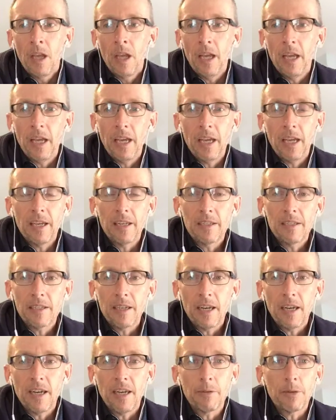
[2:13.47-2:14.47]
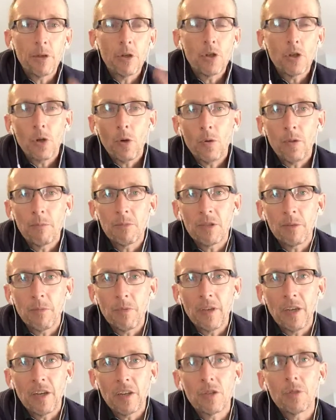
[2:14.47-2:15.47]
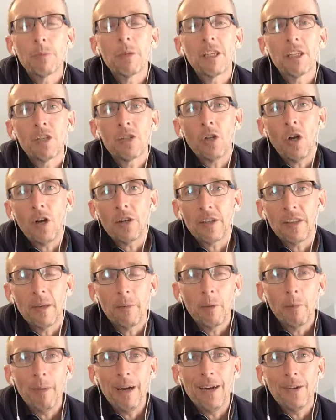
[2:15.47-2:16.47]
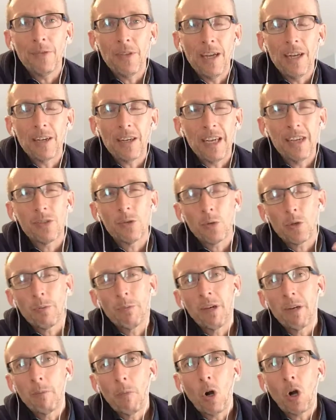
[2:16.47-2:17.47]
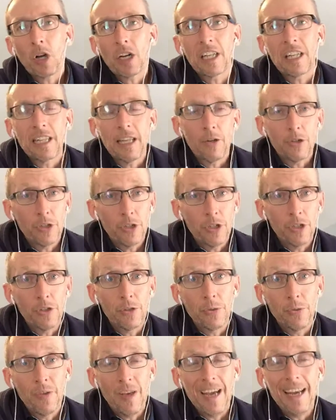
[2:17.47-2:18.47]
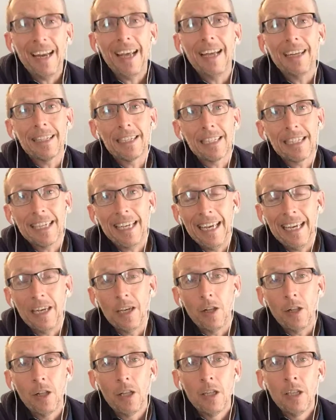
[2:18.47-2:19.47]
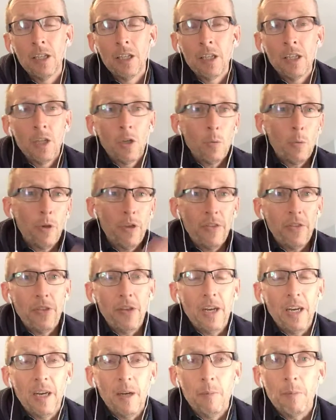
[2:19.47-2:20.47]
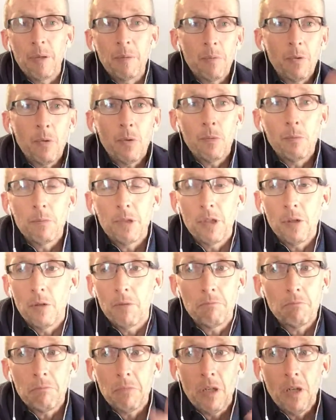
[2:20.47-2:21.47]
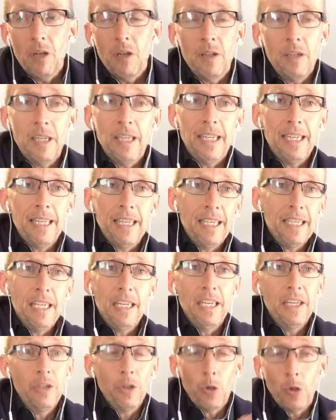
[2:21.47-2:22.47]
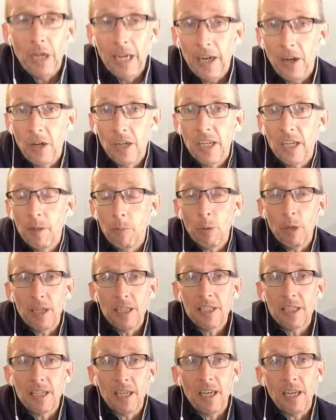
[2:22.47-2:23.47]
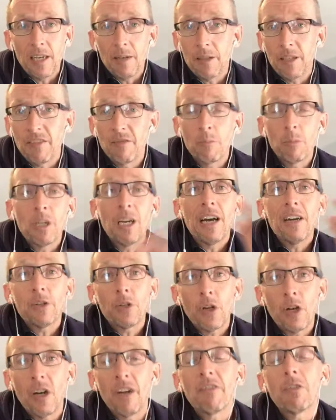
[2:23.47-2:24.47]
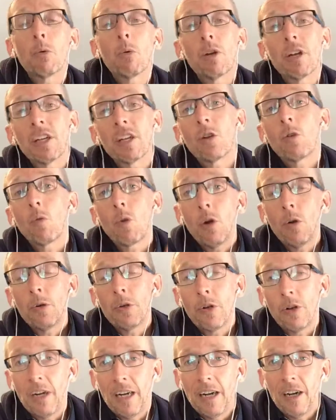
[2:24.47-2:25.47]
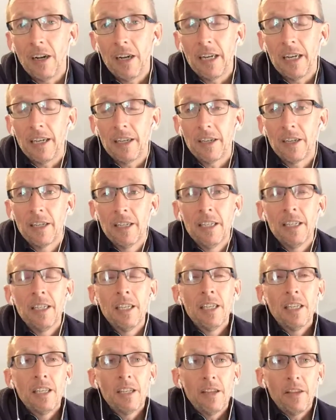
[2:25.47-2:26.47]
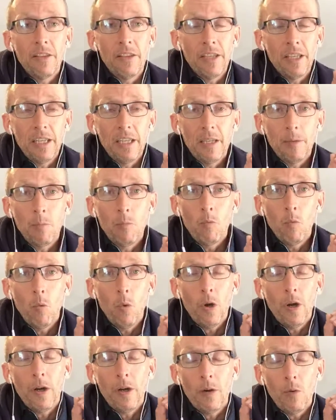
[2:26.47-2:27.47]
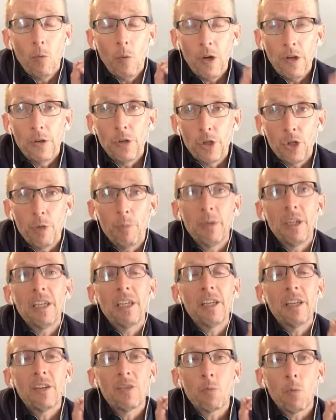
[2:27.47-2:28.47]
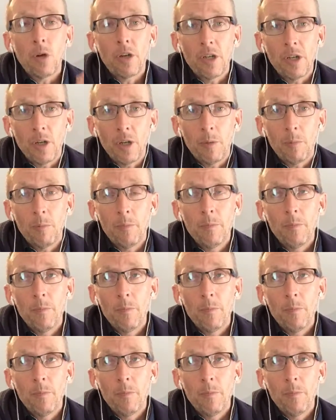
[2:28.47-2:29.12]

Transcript: and you show them some things, and you begin to talk to them about that. Okay, social media marketing allows you to do that at scale with people, in your area, but even beyond your area if you want to grow your area. Where you should be is where your